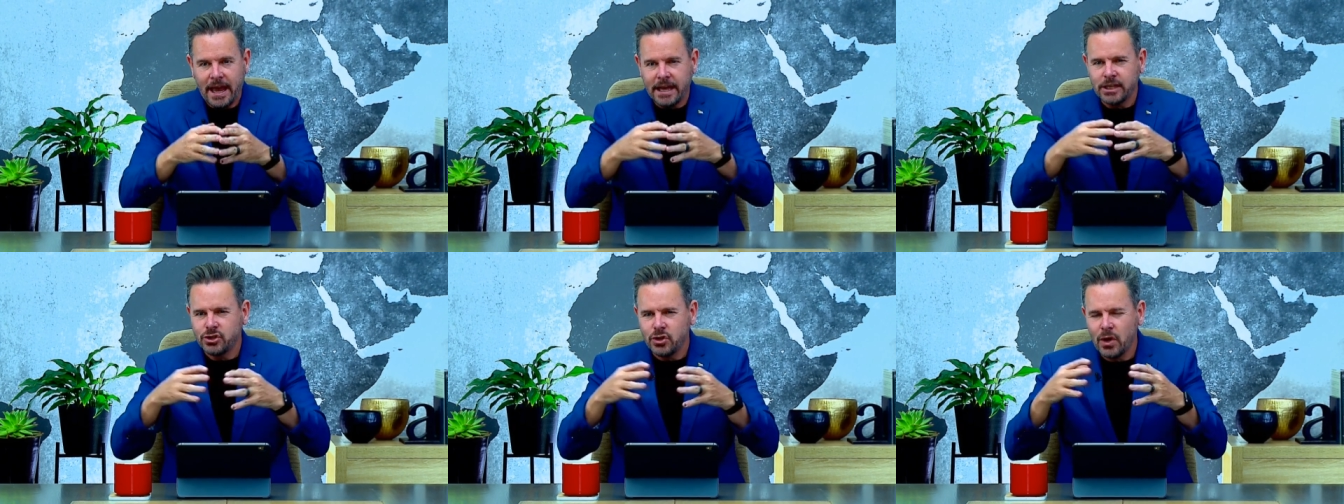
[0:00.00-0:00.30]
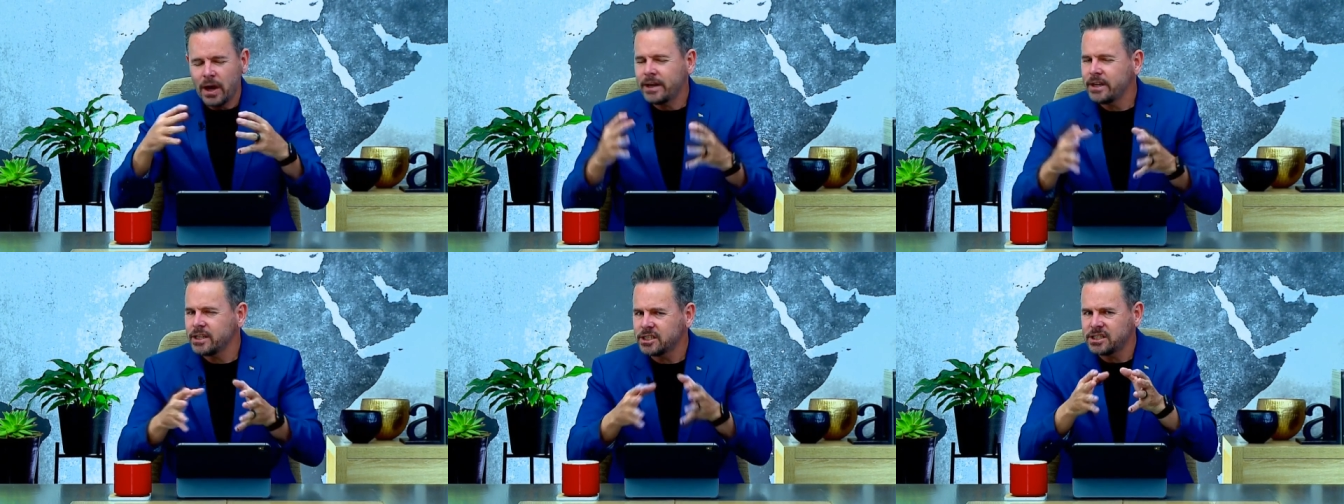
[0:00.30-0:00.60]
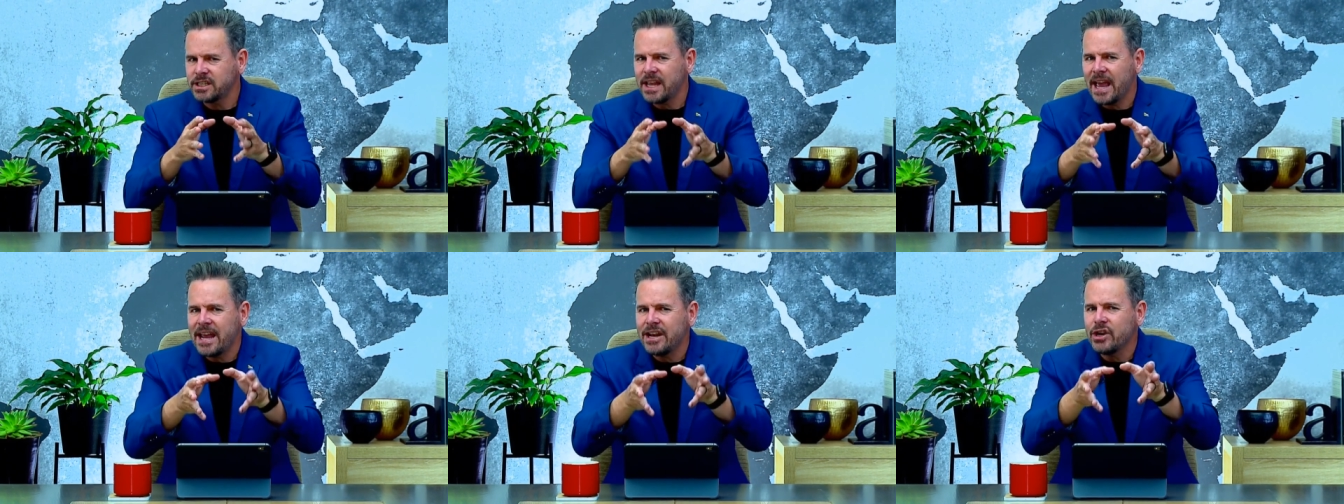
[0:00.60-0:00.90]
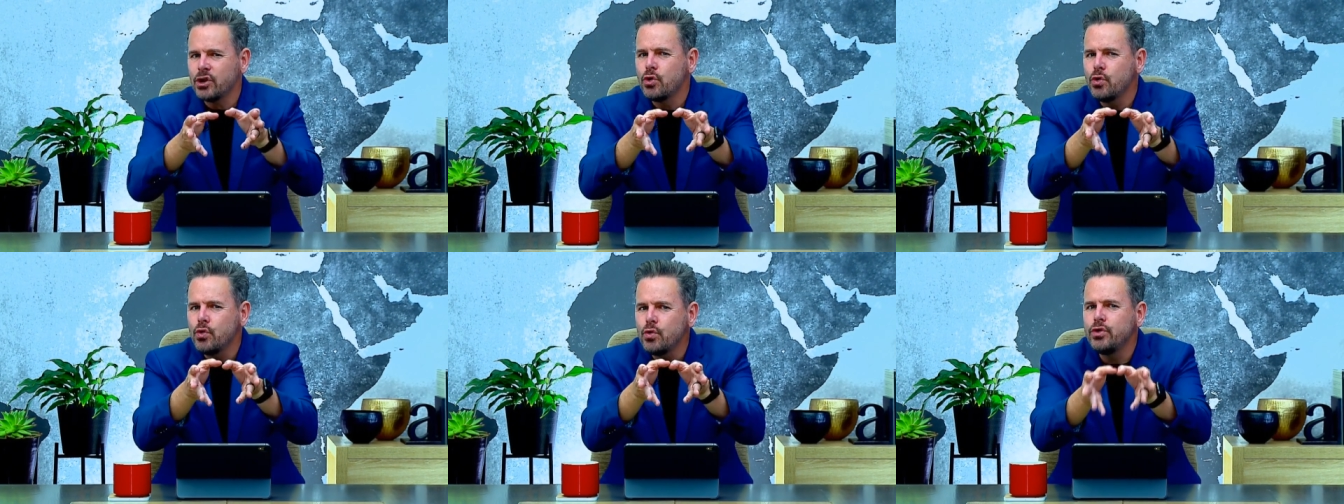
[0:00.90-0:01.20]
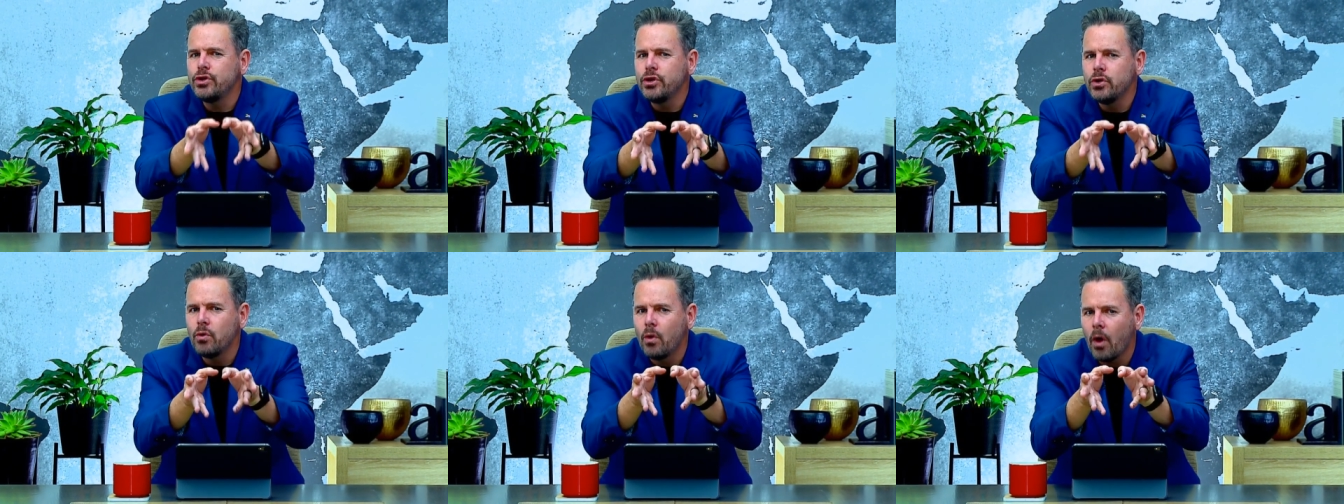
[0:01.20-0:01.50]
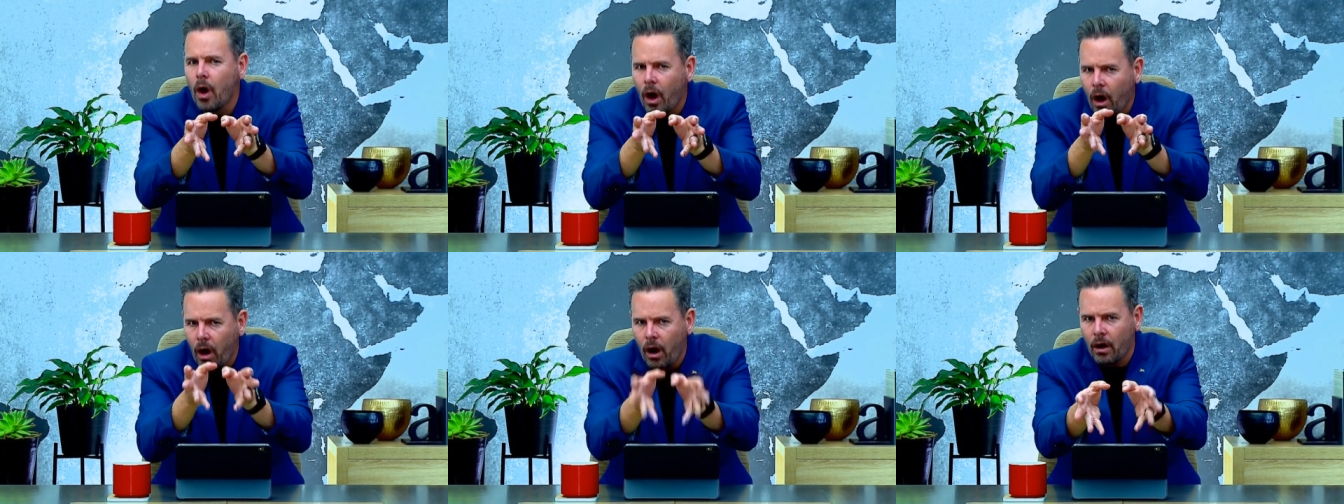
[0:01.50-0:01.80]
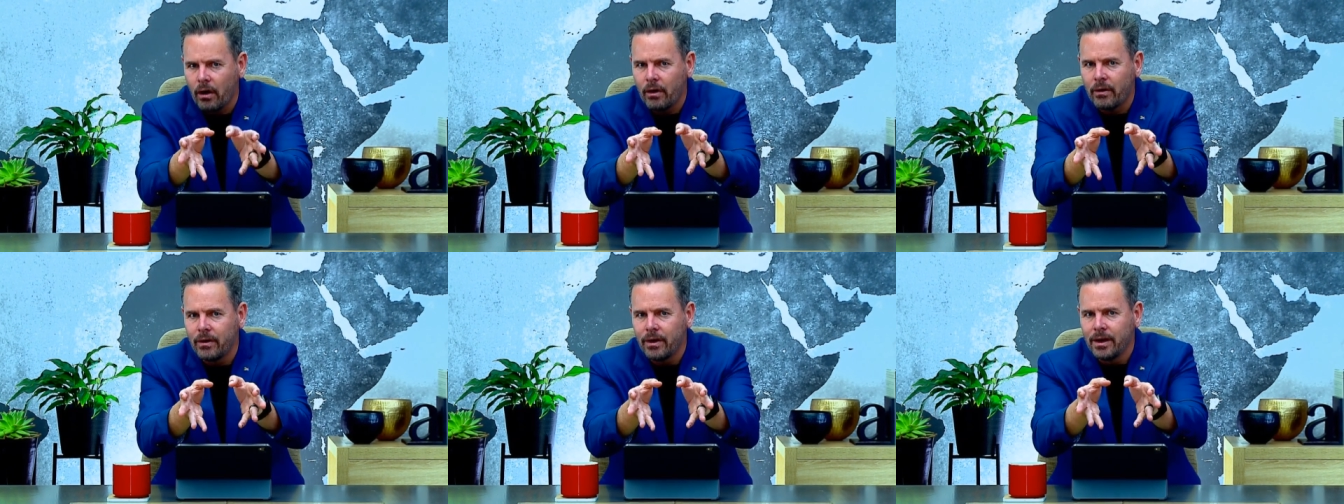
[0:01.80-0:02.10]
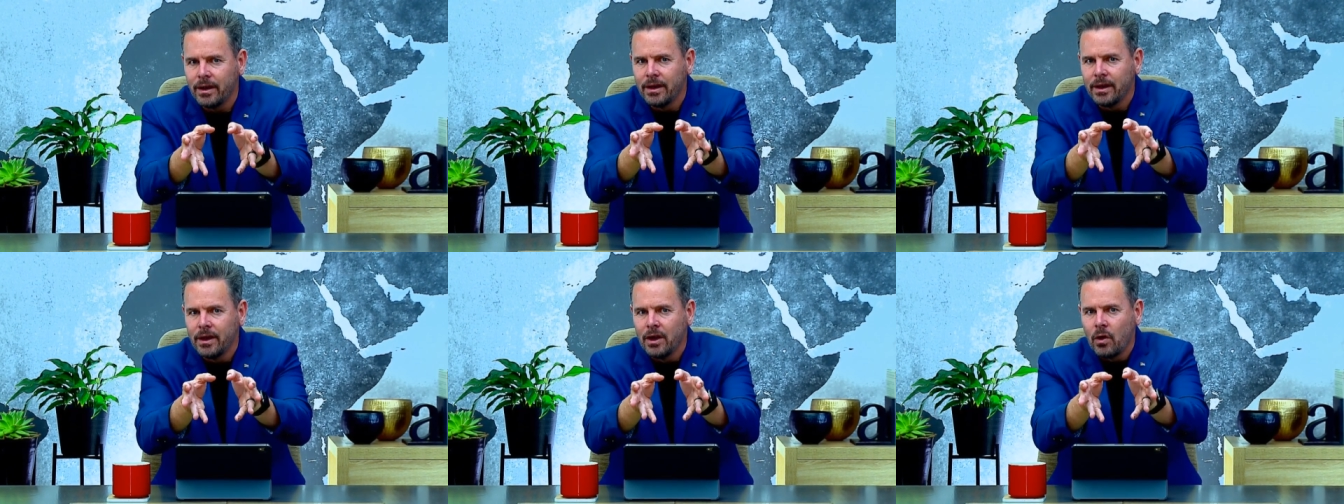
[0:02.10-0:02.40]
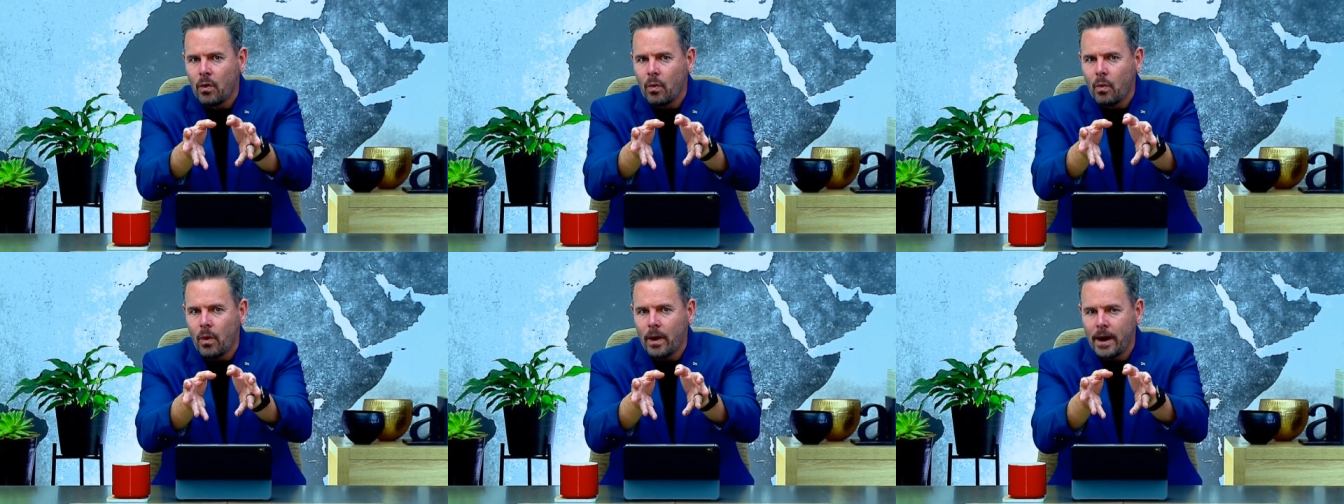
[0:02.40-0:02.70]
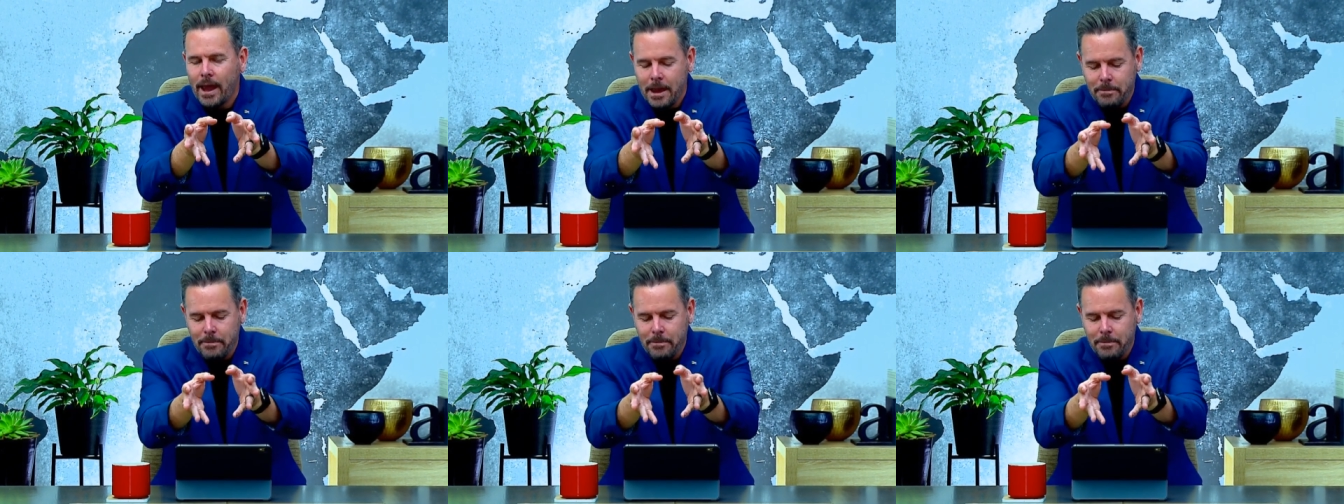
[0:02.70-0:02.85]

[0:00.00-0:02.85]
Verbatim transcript: as you understand who you are what